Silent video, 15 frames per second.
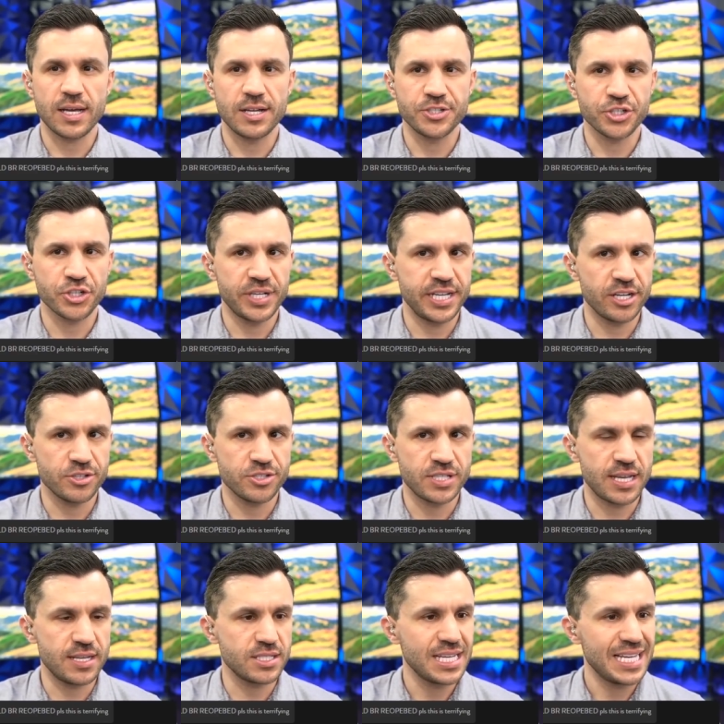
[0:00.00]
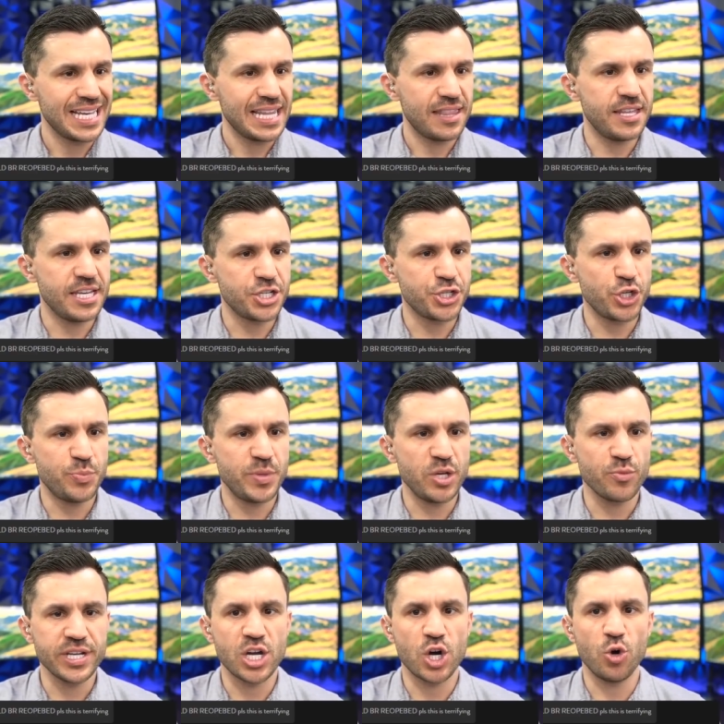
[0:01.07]
Hunter here says, this should be
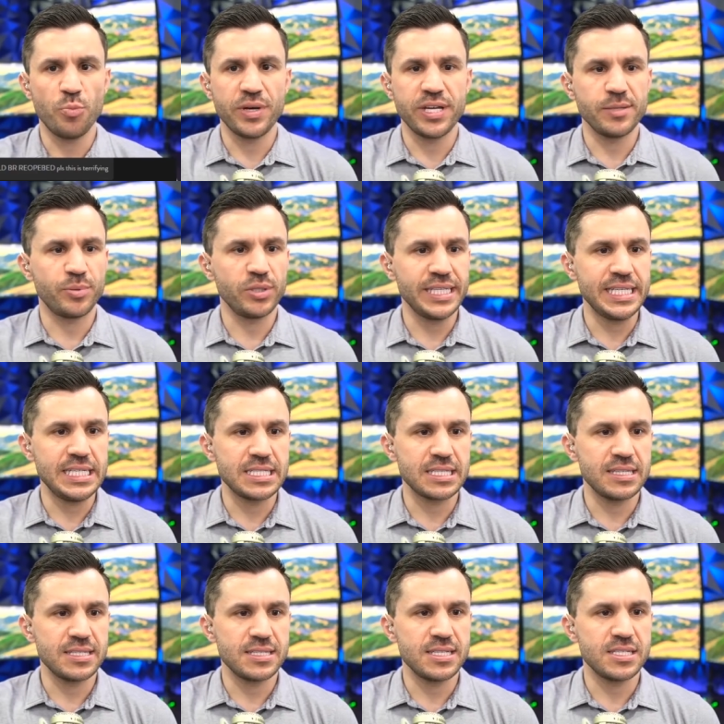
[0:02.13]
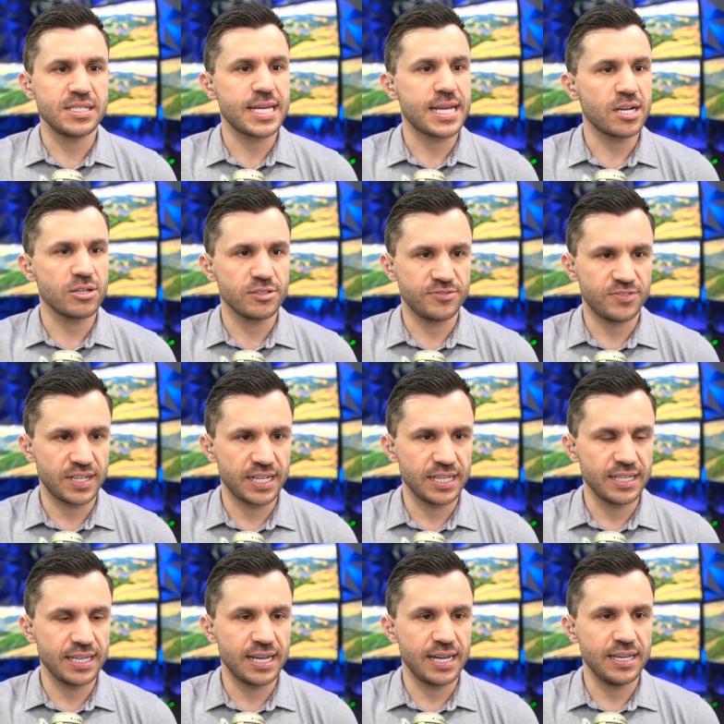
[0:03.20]
reopened, please. This is
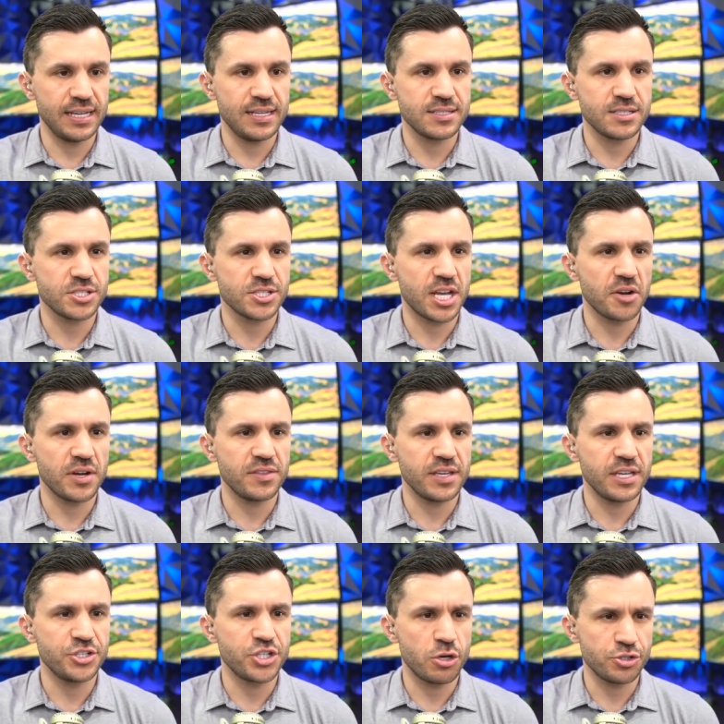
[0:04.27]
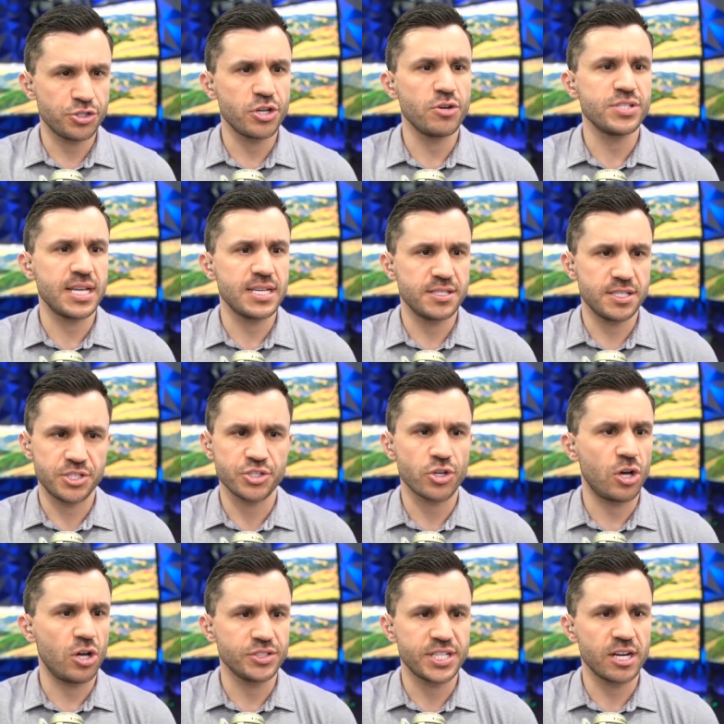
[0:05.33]
terrifying. Yeah, it is a scary thing. Joe Snow says, this is
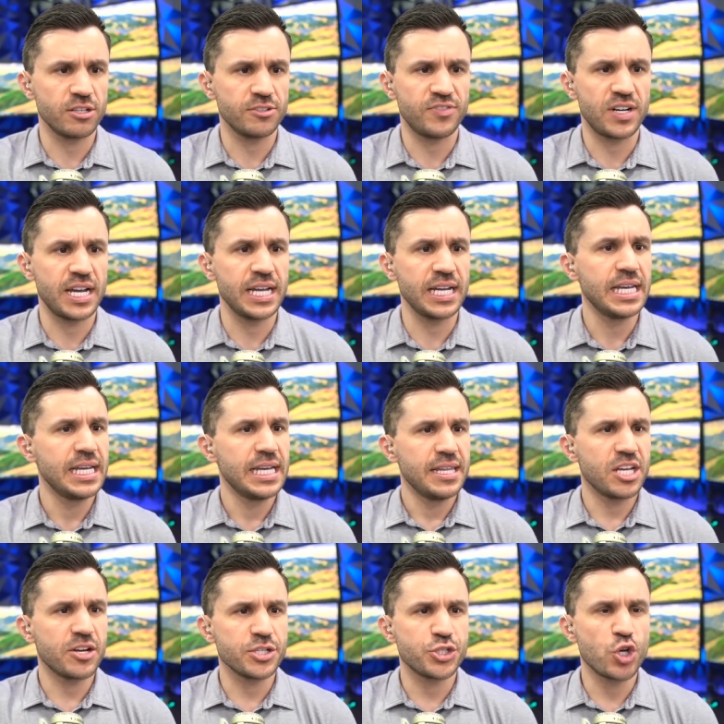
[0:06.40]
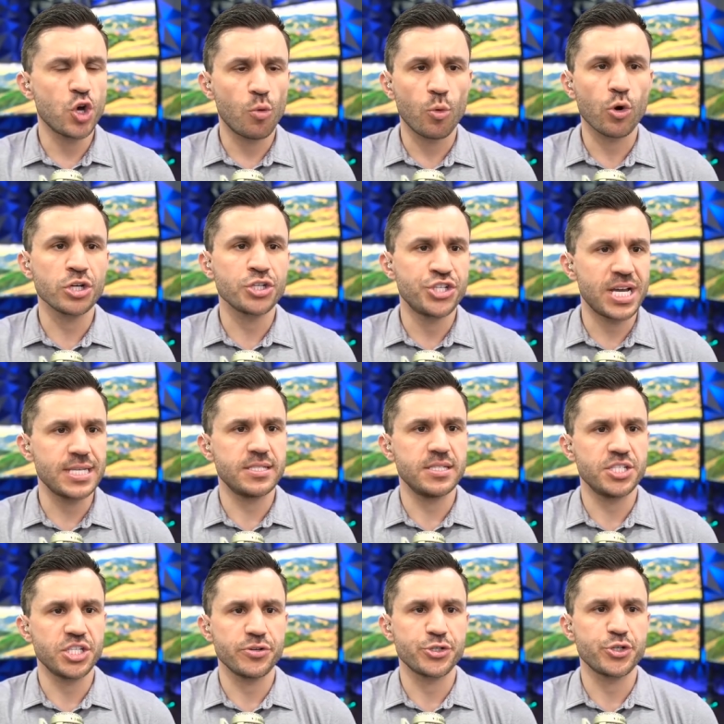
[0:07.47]
all terrifying. There is no more
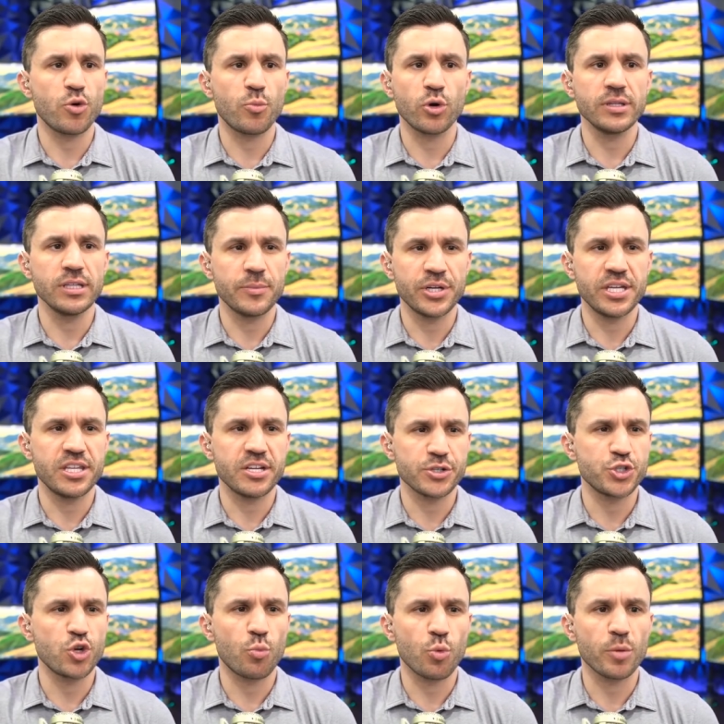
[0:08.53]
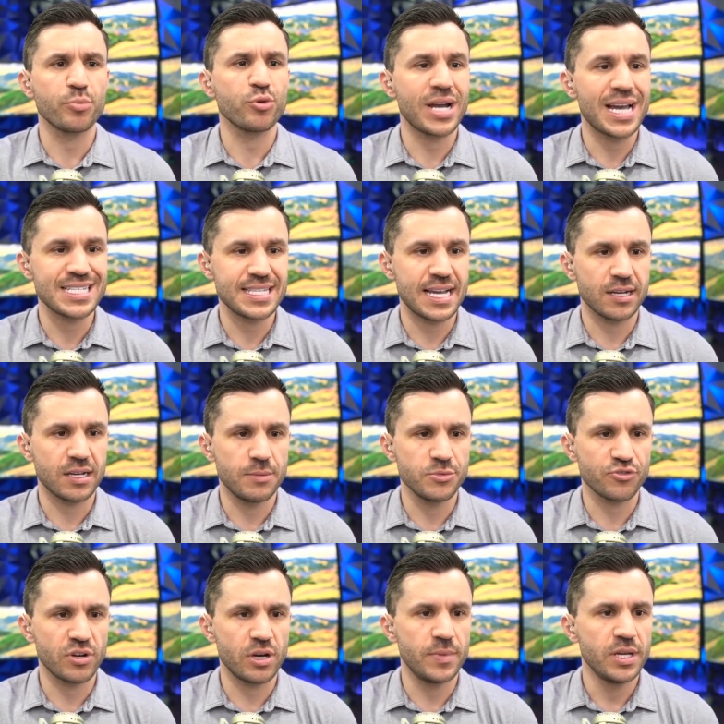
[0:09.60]
justice. There is no more liberty. There is no more press. That comes
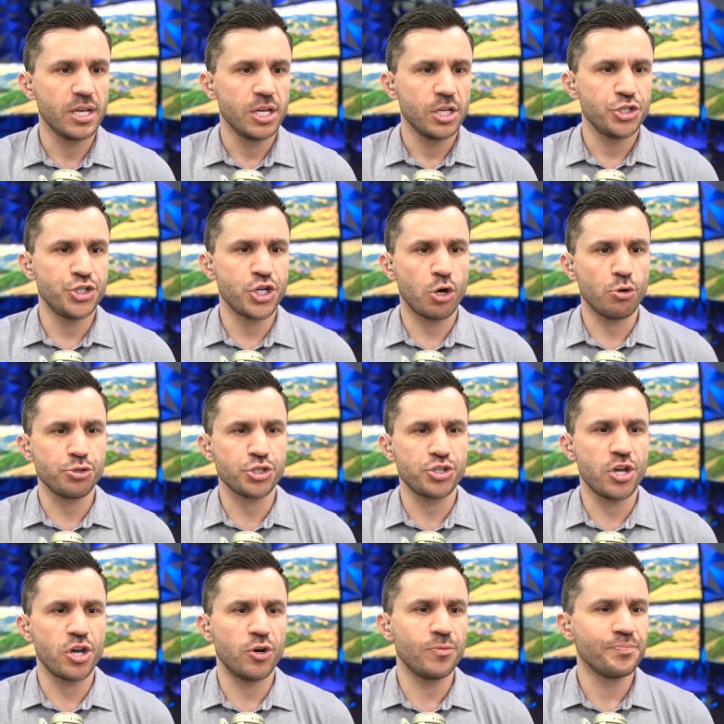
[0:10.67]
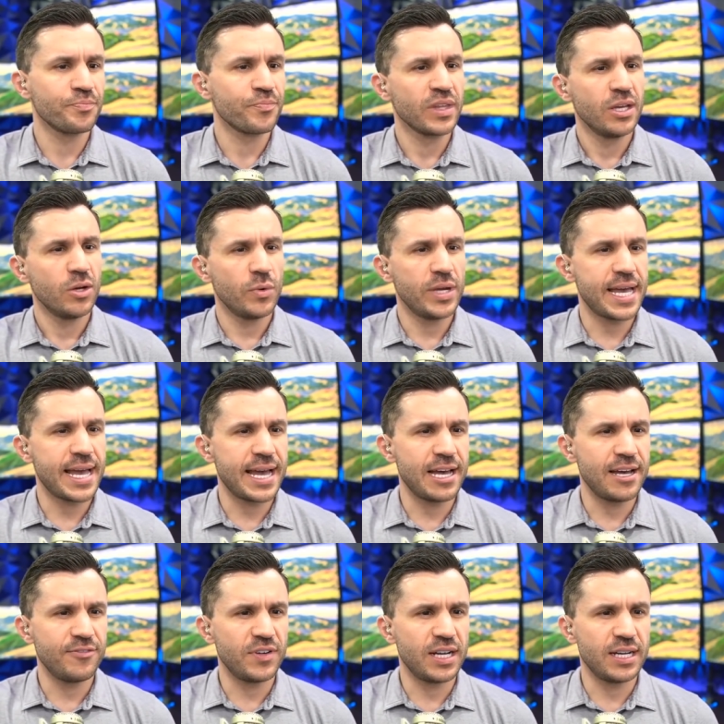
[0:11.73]
from Joe Snow. We
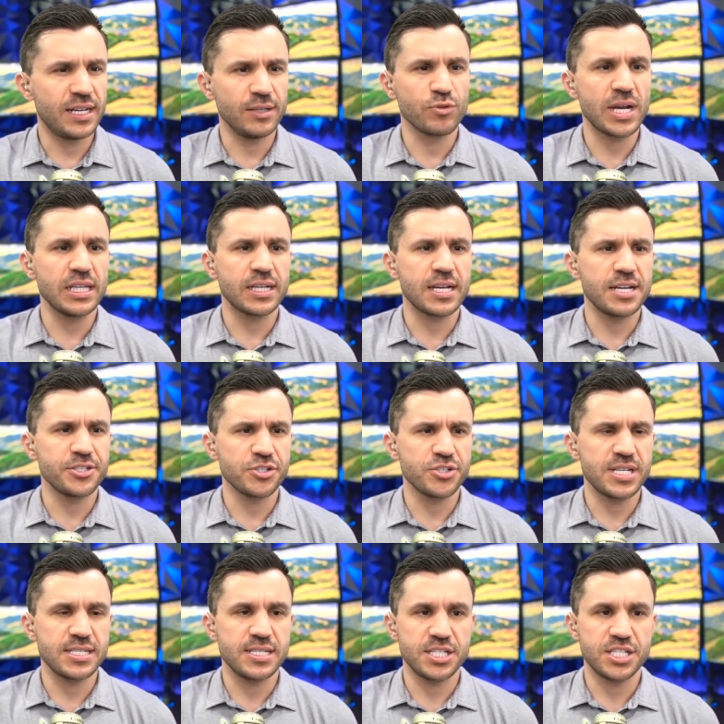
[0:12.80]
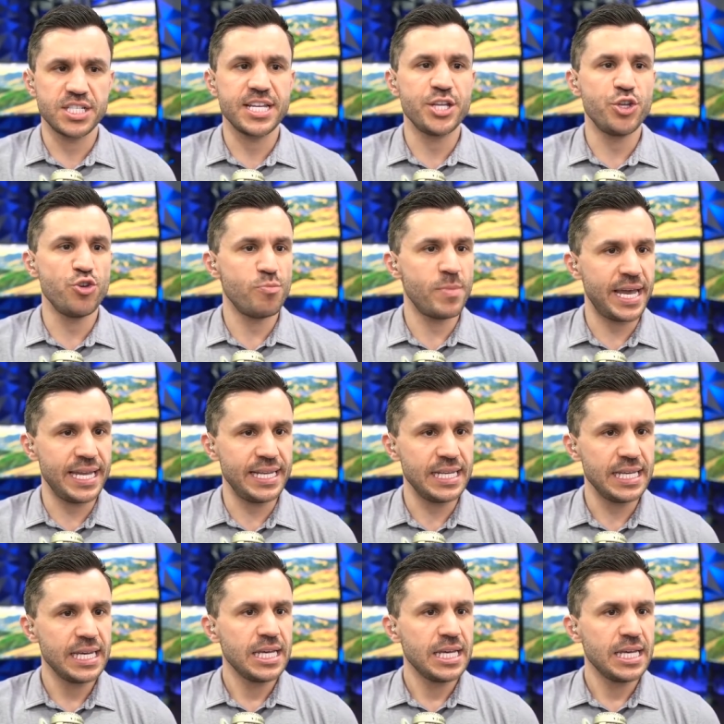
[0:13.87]
have Relic Hunter says, this is inhumane.